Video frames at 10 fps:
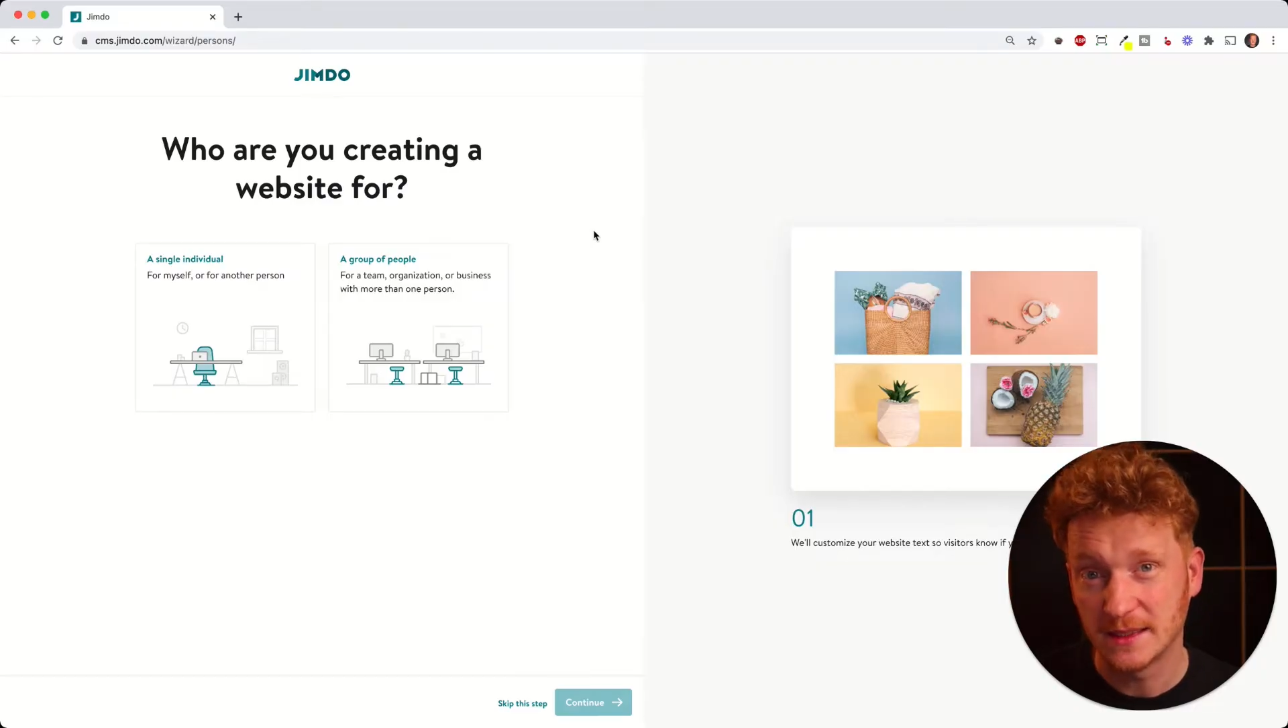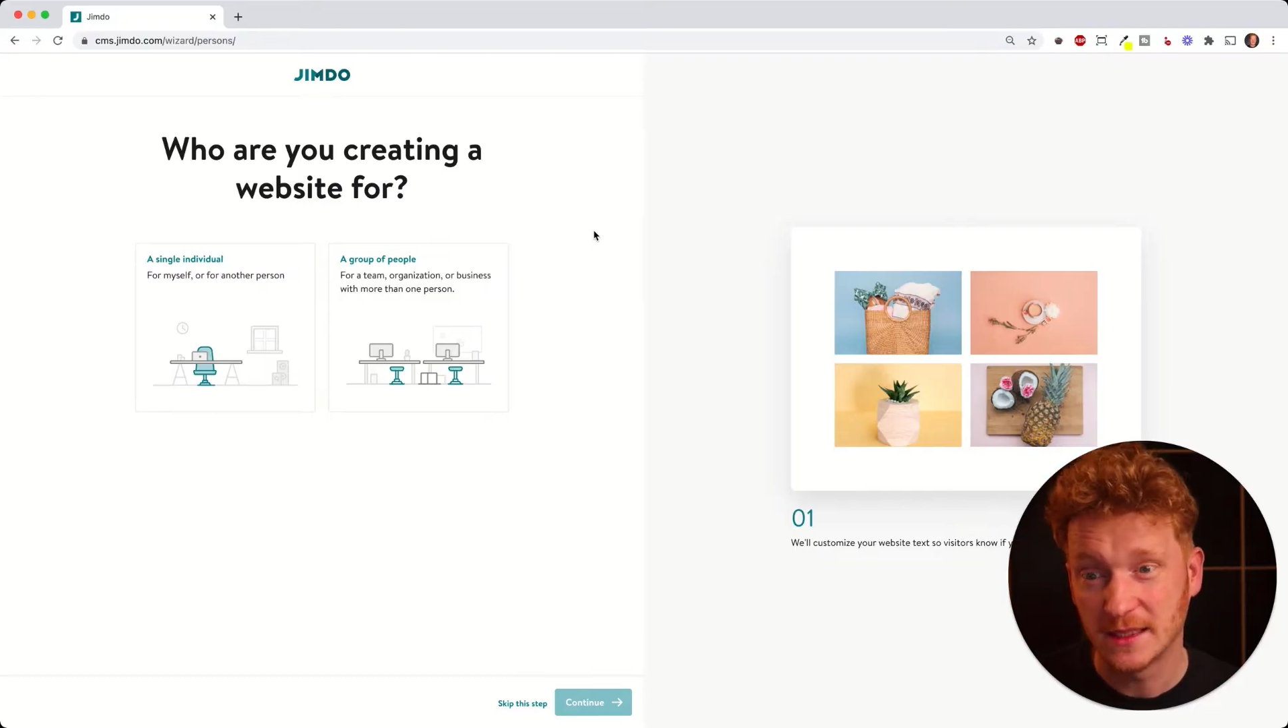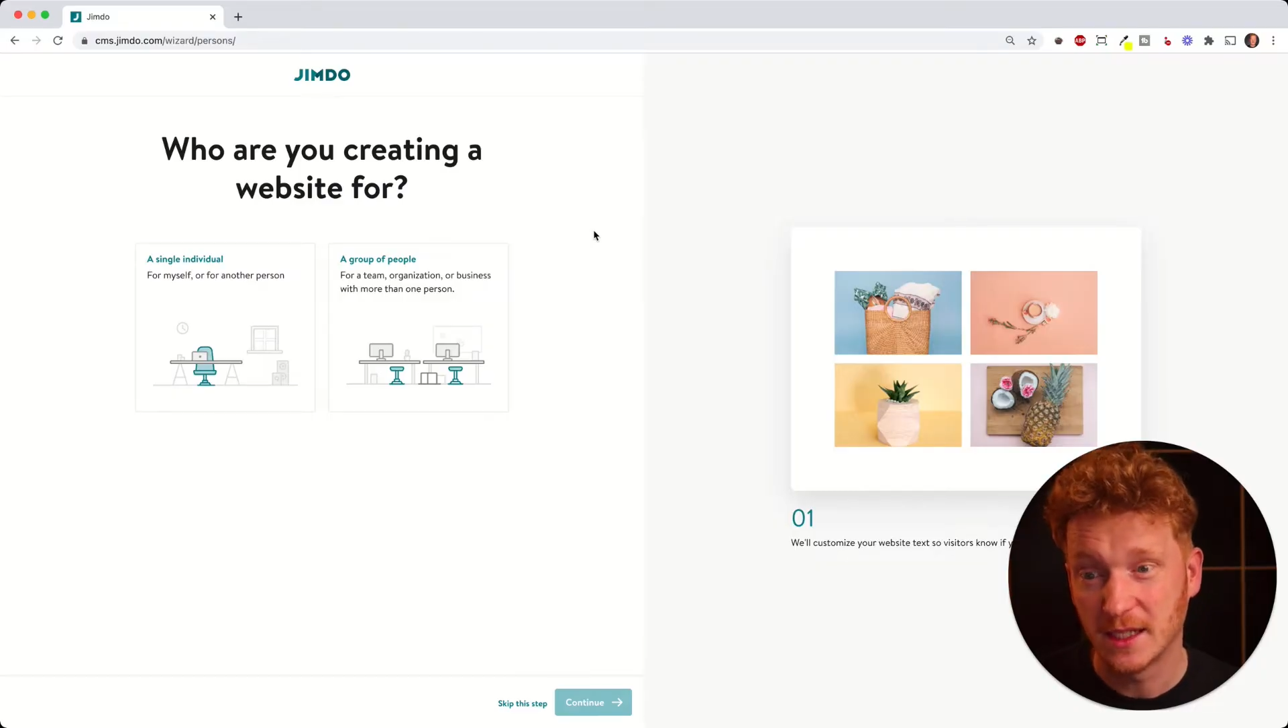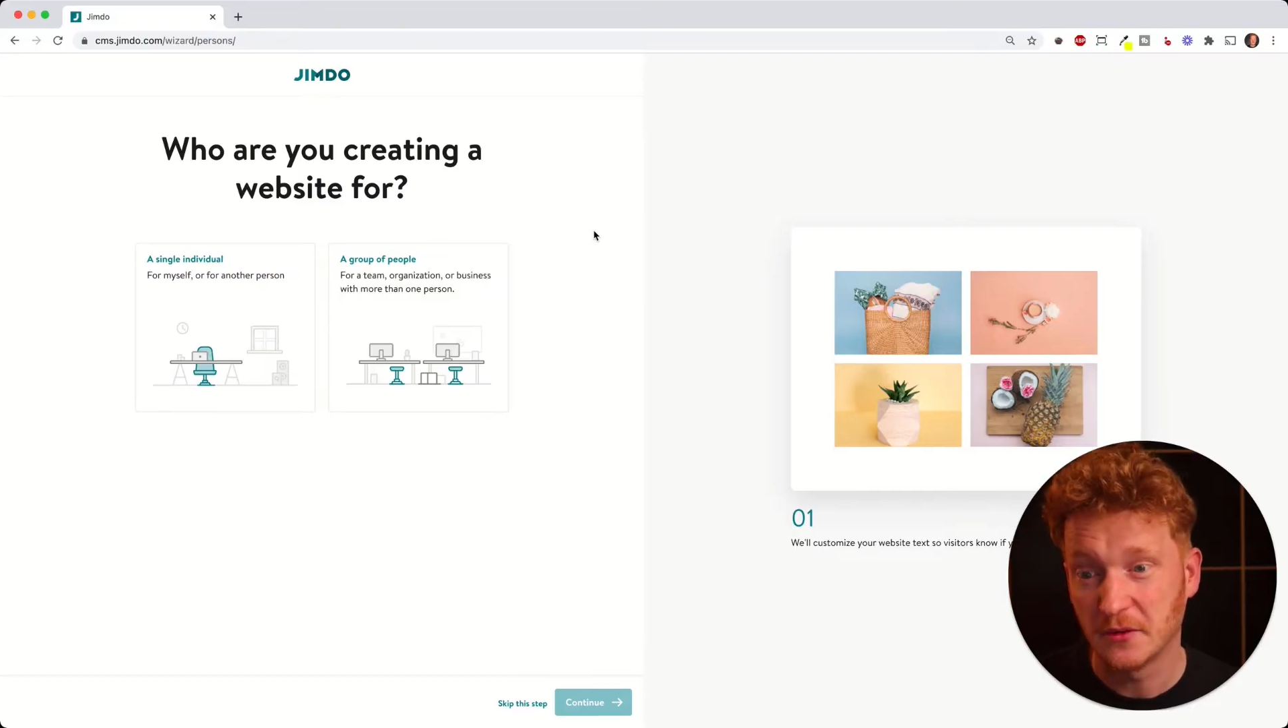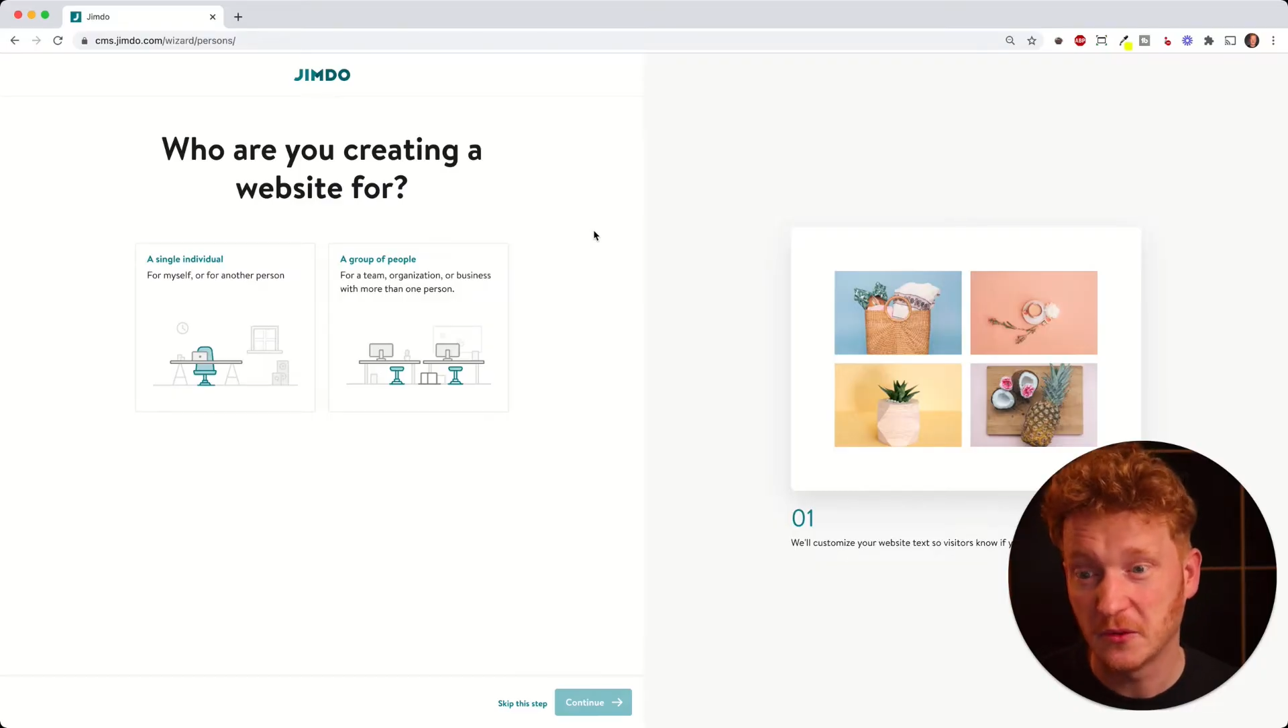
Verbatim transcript: design